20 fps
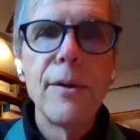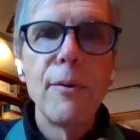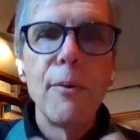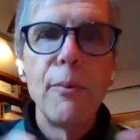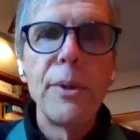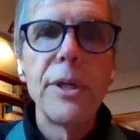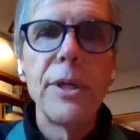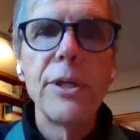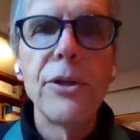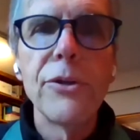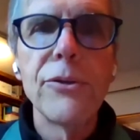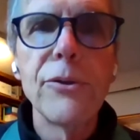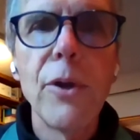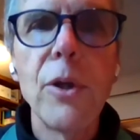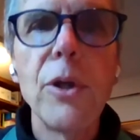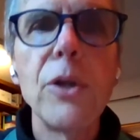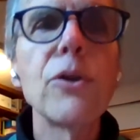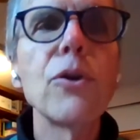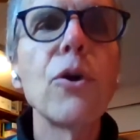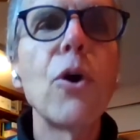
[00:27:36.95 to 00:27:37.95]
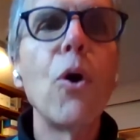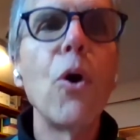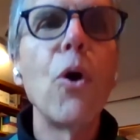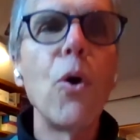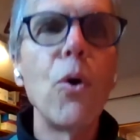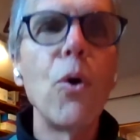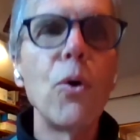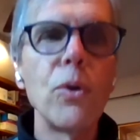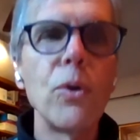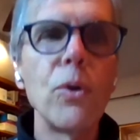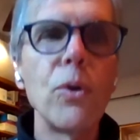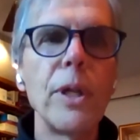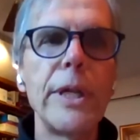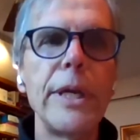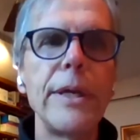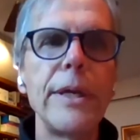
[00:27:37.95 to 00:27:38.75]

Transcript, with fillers: We can just totally,